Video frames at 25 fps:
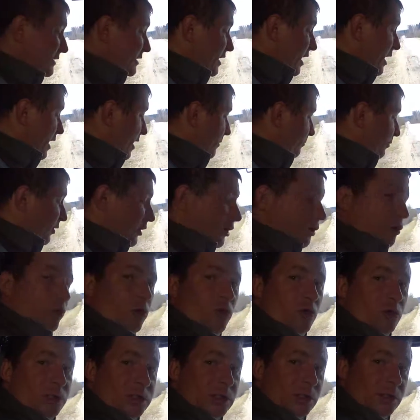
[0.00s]
and uh,
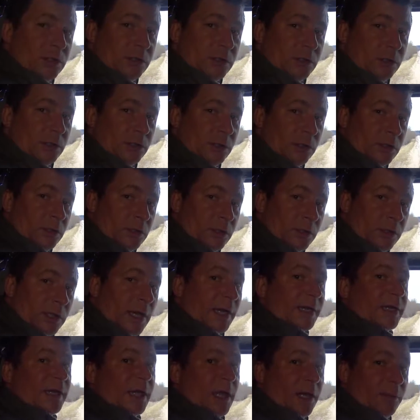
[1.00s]
as I promised,
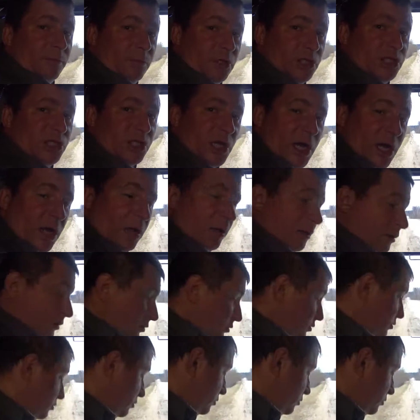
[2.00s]
here you can see